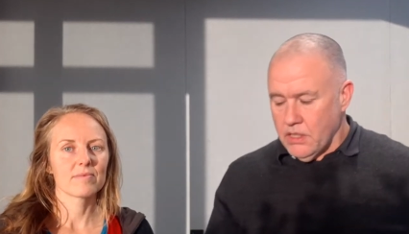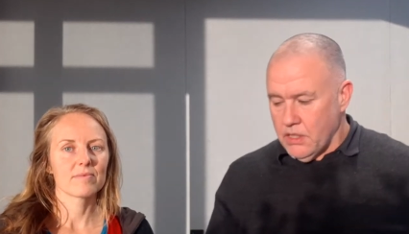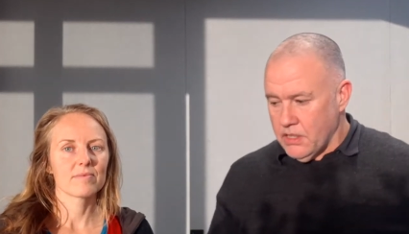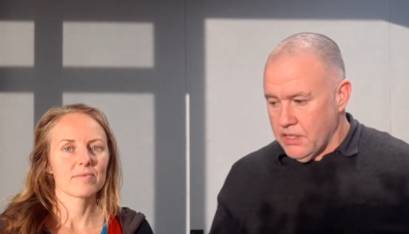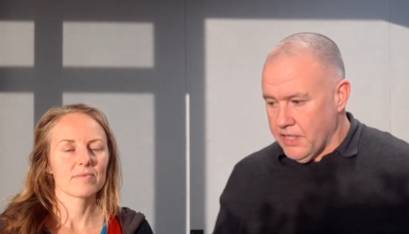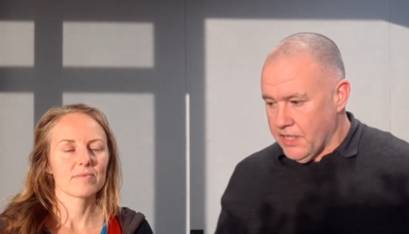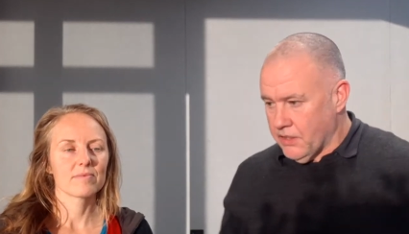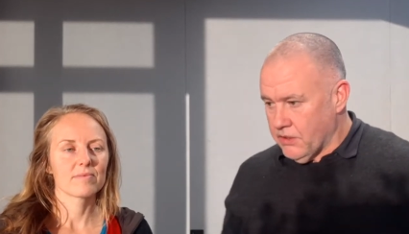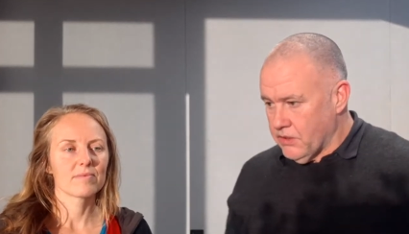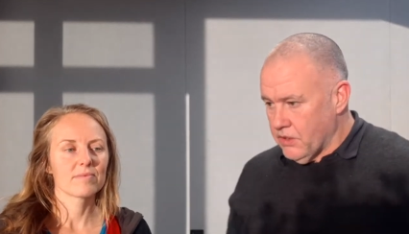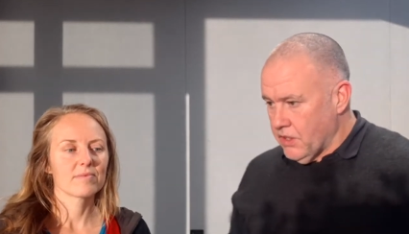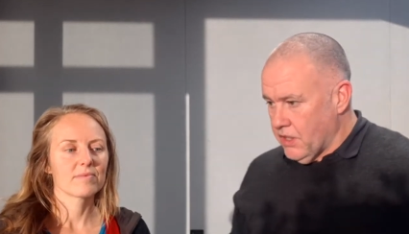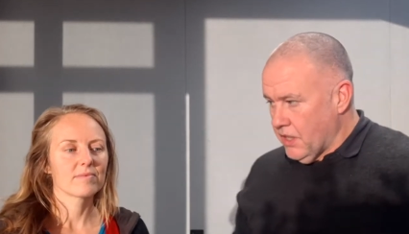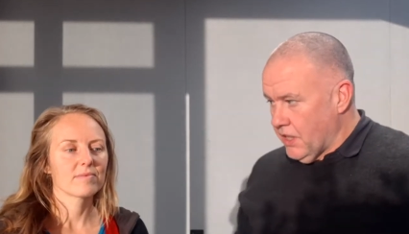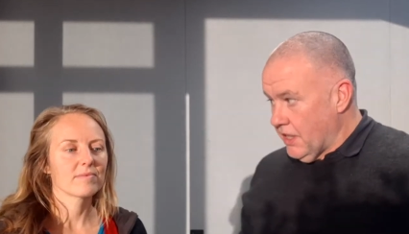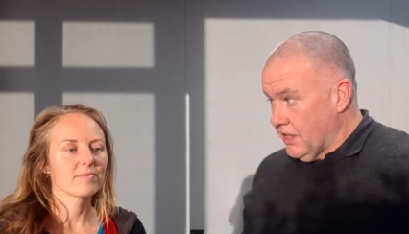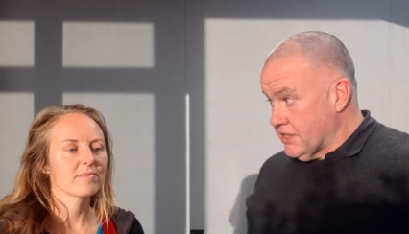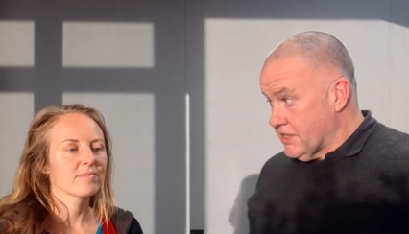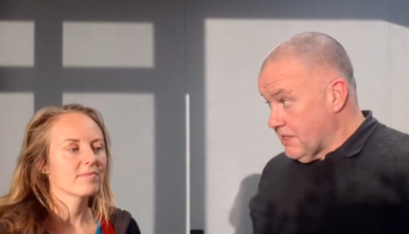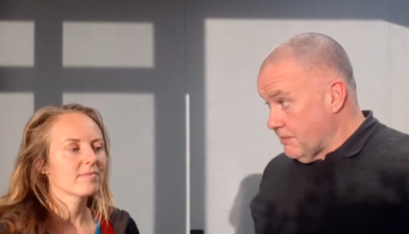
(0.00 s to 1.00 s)
Speaker 1: Now,
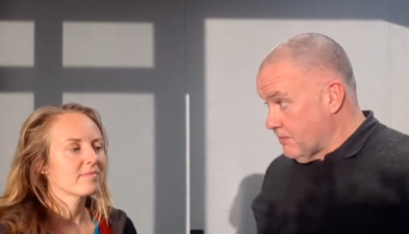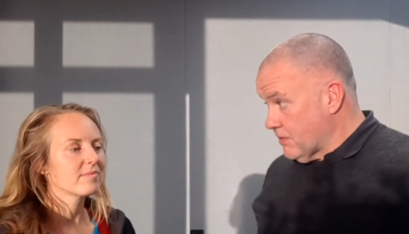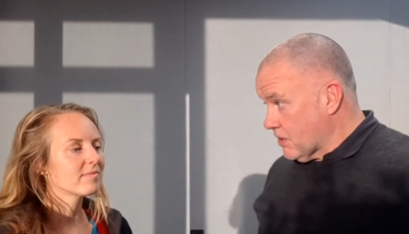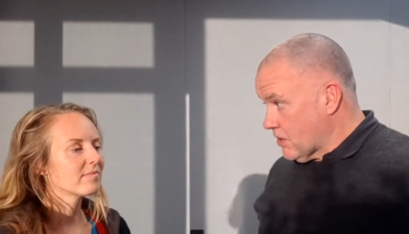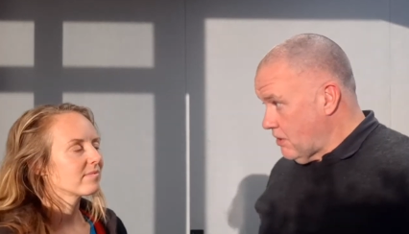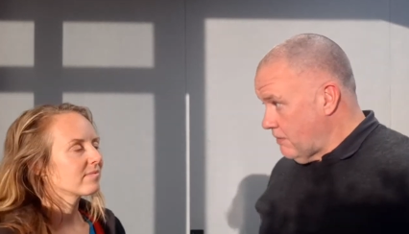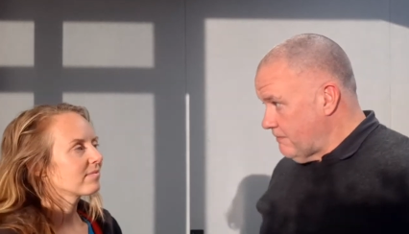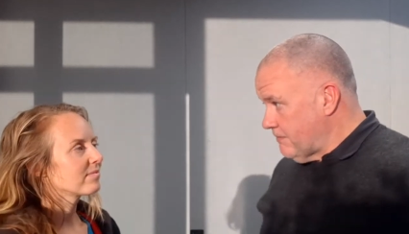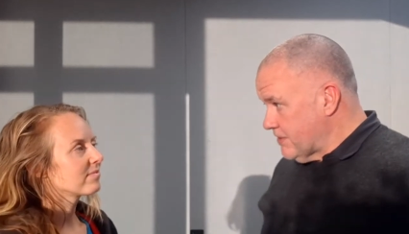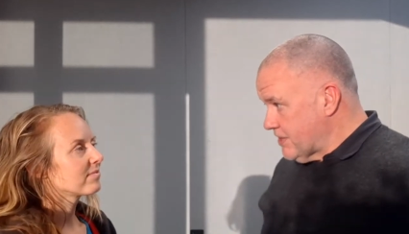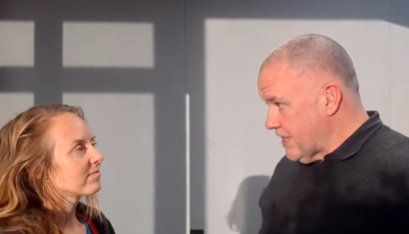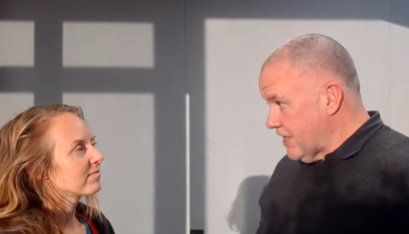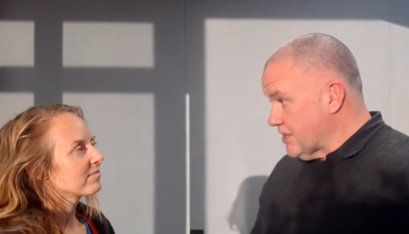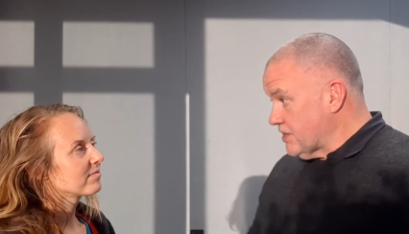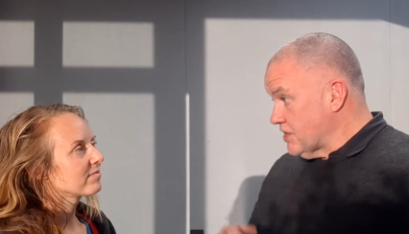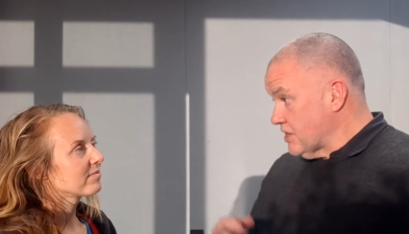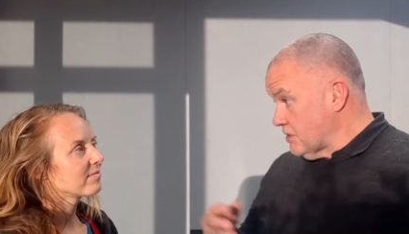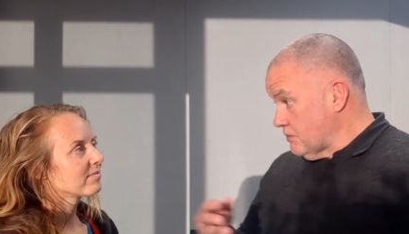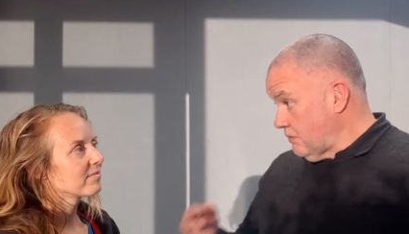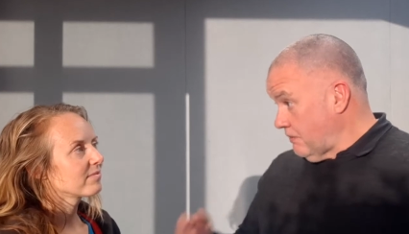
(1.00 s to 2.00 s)
and some of the
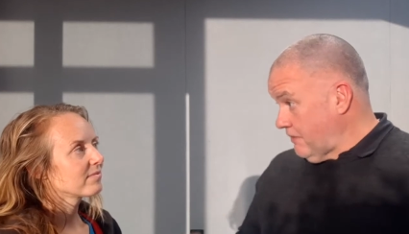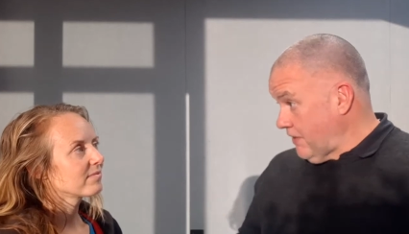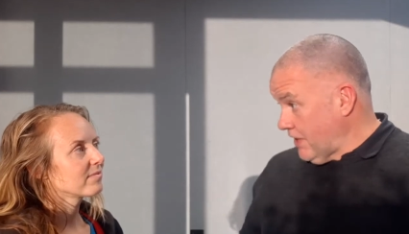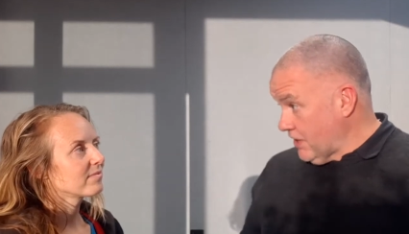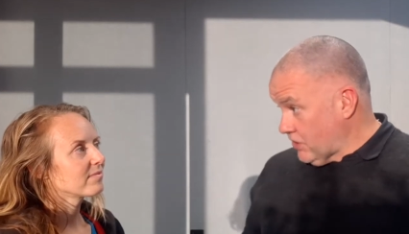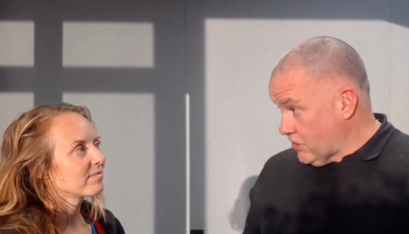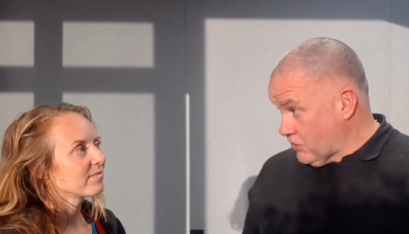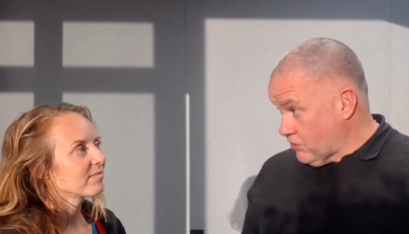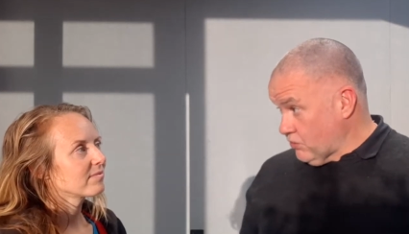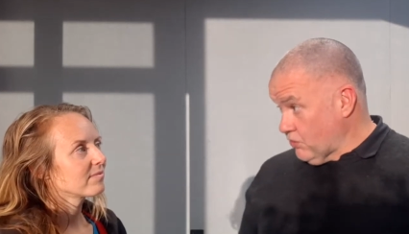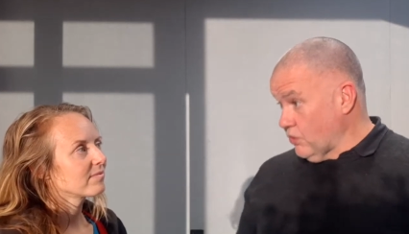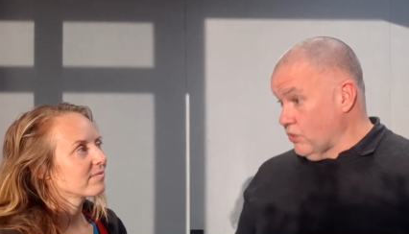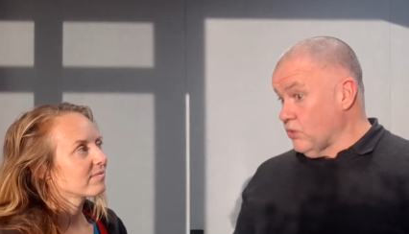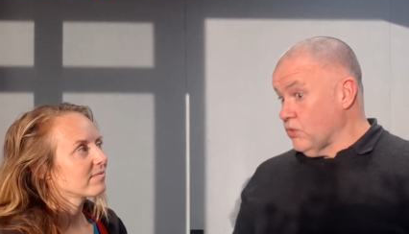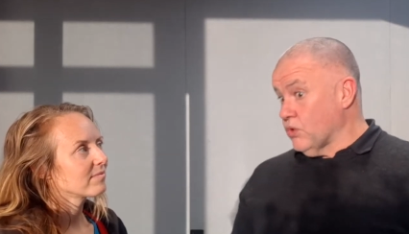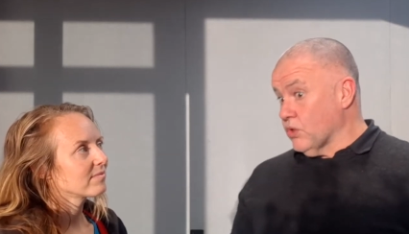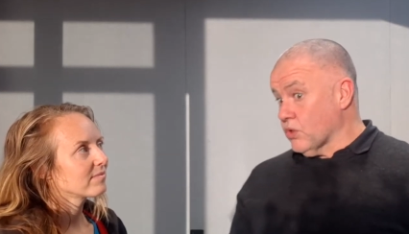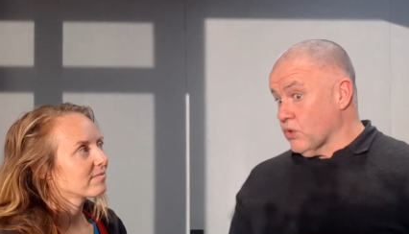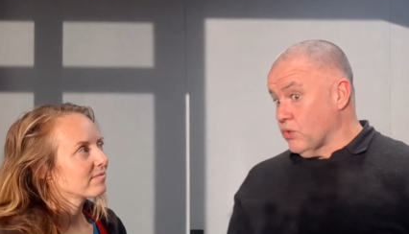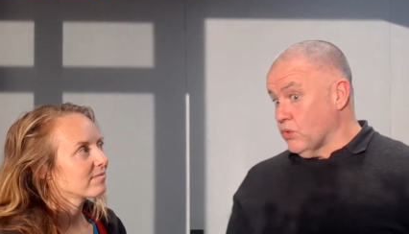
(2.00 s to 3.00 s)
conversations that we've had through
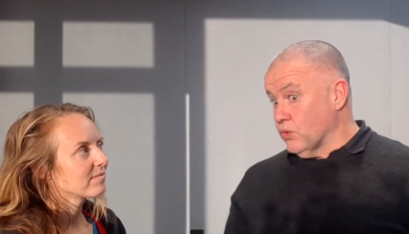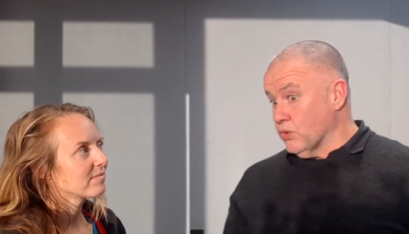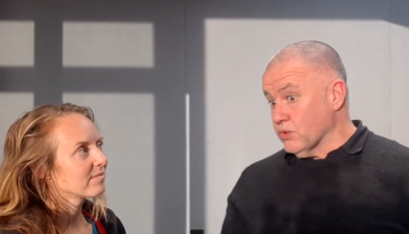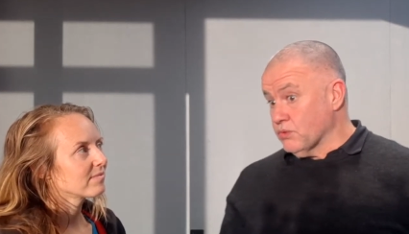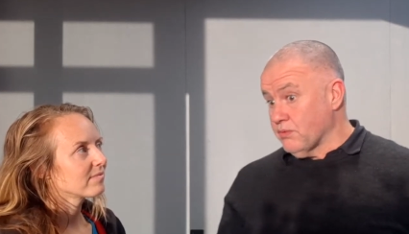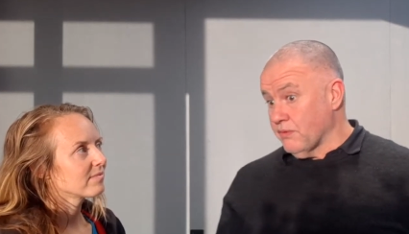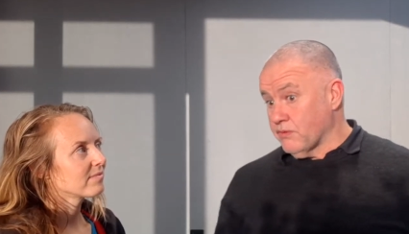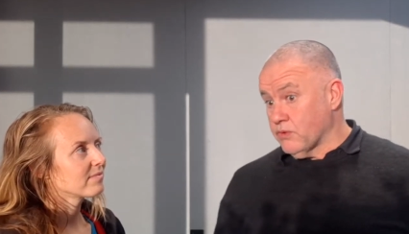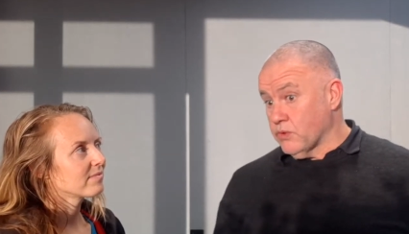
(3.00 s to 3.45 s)
the course, we've